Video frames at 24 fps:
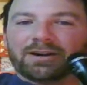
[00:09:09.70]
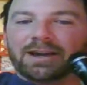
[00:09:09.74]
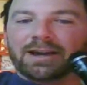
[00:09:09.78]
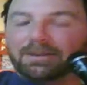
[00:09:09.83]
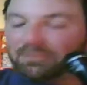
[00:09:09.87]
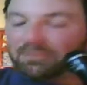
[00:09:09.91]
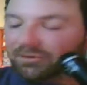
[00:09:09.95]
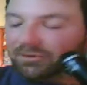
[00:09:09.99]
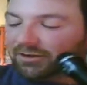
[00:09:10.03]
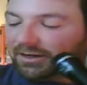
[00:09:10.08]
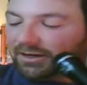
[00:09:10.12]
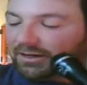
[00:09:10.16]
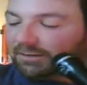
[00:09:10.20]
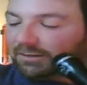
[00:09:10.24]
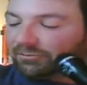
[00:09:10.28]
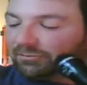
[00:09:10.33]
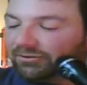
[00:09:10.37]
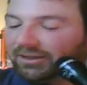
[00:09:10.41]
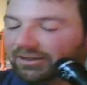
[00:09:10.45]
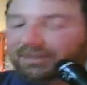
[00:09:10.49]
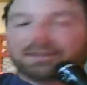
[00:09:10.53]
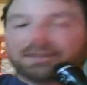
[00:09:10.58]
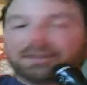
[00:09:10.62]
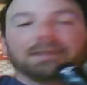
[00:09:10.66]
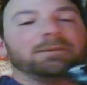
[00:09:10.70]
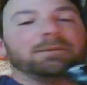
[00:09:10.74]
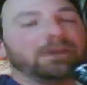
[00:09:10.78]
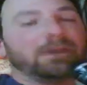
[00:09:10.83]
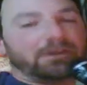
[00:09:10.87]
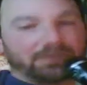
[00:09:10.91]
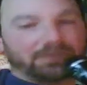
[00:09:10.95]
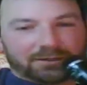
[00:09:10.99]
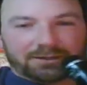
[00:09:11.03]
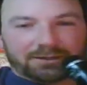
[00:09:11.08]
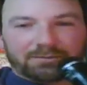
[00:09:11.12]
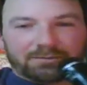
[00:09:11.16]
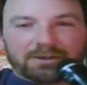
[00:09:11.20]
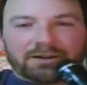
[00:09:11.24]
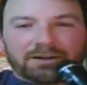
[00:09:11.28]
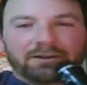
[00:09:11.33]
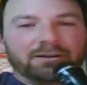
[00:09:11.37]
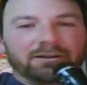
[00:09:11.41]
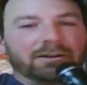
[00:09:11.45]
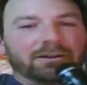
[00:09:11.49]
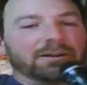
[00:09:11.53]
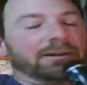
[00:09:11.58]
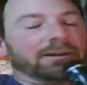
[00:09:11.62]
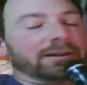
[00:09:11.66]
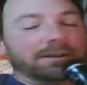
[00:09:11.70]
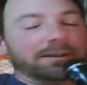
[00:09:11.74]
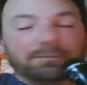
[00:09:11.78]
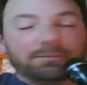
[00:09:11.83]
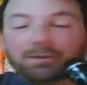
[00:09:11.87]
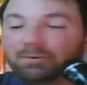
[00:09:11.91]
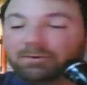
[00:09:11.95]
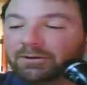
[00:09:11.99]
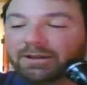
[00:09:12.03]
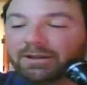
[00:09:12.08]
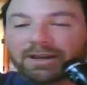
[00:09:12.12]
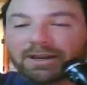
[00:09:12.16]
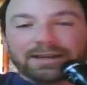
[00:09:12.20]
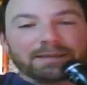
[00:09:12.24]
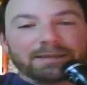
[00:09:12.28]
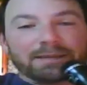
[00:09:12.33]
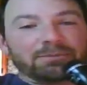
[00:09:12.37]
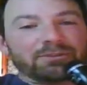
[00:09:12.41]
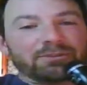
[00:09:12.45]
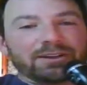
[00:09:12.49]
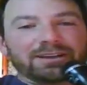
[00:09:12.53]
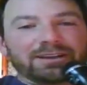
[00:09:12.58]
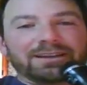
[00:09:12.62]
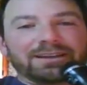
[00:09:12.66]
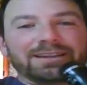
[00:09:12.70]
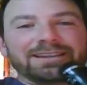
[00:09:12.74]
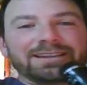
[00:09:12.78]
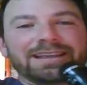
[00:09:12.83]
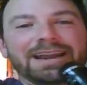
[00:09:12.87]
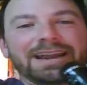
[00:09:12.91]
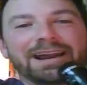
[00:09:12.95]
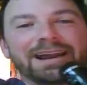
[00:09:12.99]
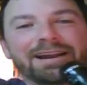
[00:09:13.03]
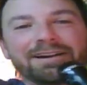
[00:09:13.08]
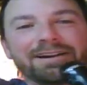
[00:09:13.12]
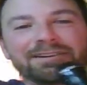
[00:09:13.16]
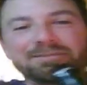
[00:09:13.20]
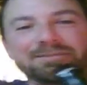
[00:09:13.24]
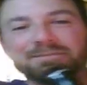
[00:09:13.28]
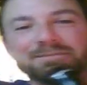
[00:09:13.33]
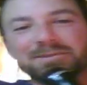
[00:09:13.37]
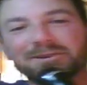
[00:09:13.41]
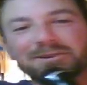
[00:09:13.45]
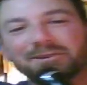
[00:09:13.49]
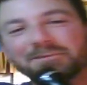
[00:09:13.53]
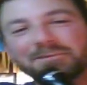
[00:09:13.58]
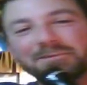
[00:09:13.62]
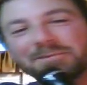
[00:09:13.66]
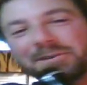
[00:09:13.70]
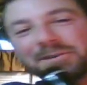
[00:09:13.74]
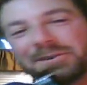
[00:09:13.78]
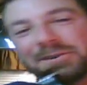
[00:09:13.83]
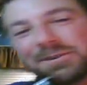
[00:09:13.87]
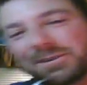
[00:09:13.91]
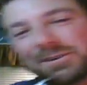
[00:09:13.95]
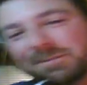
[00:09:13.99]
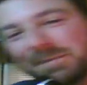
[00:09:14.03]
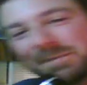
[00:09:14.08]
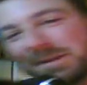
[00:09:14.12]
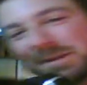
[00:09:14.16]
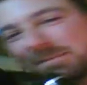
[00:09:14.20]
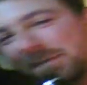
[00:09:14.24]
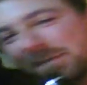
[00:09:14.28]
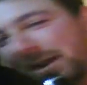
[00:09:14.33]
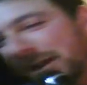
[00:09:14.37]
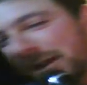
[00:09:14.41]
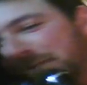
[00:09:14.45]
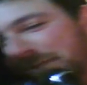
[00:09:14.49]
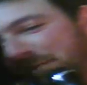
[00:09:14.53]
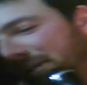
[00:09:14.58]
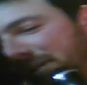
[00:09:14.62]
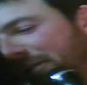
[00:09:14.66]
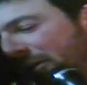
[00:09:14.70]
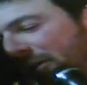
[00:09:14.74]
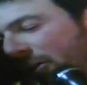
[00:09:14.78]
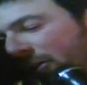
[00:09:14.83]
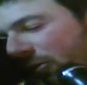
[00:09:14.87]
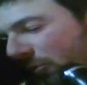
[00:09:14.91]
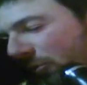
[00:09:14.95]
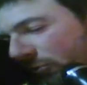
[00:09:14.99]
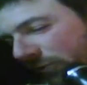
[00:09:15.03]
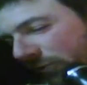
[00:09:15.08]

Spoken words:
up. You got a couple seconds. Come here. We got a couple seconds. There's Moo. You've been bugging me the whole